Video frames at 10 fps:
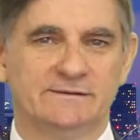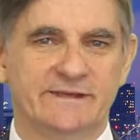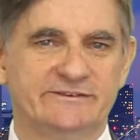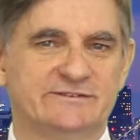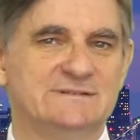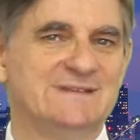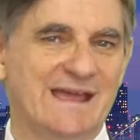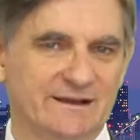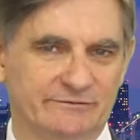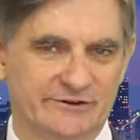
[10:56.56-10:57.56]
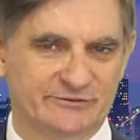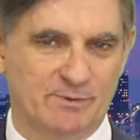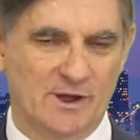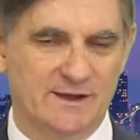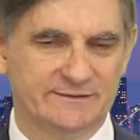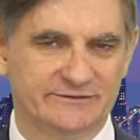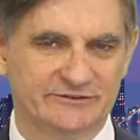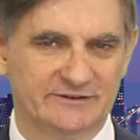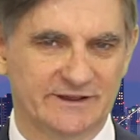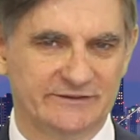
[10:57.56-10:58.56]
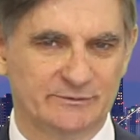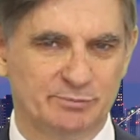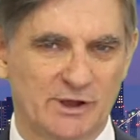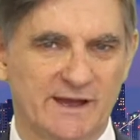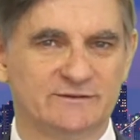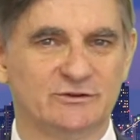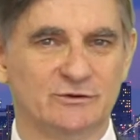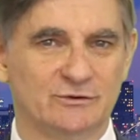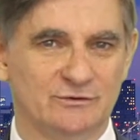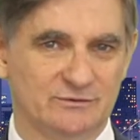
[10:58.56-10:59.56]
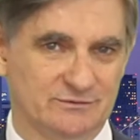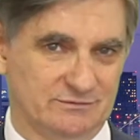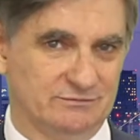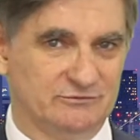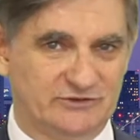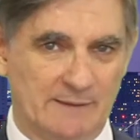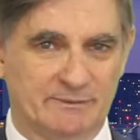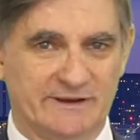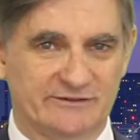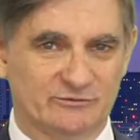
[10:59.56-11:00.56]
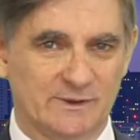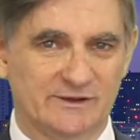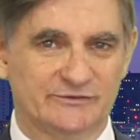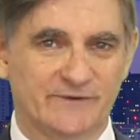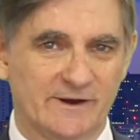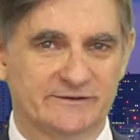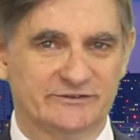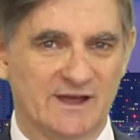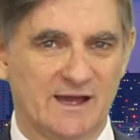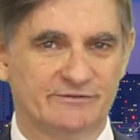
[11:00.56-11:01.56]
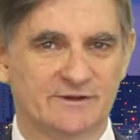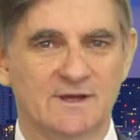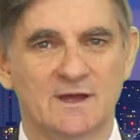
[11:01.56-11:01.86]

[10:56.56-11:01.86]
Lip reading: This negative response is applied to Japanese as well as foreign staff